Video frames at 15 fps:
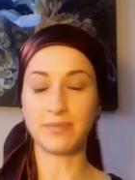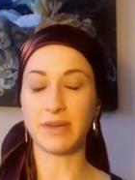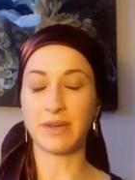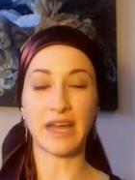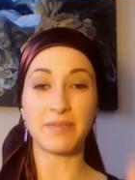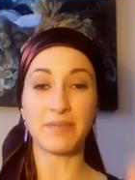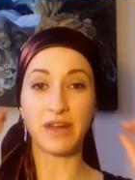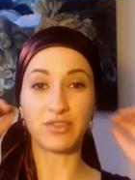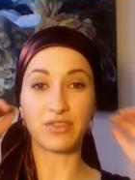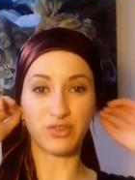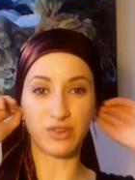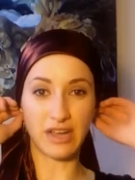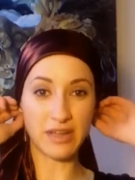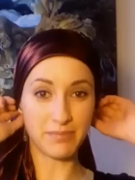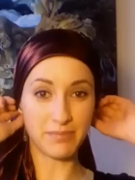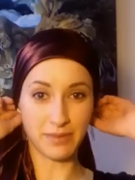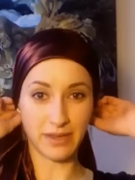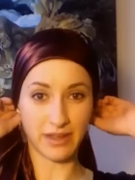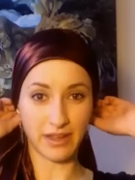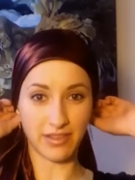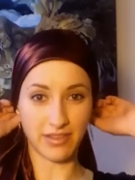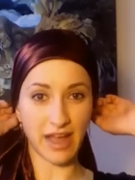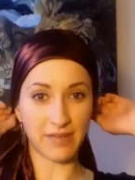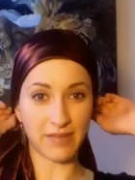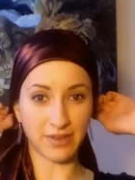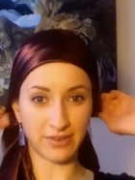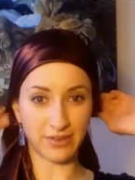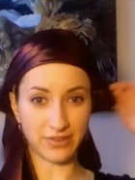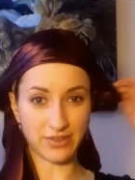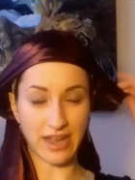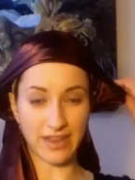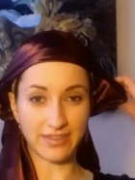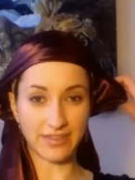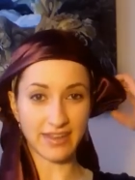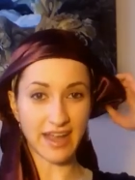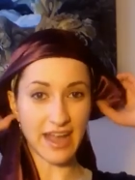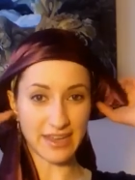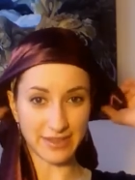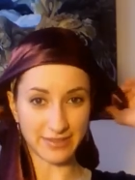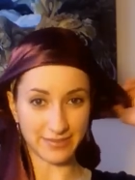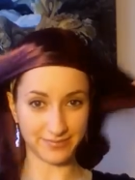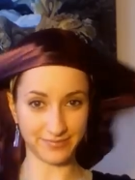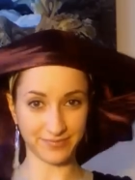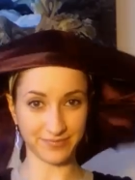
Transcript: but I'm not doing it because I'm going to untie it.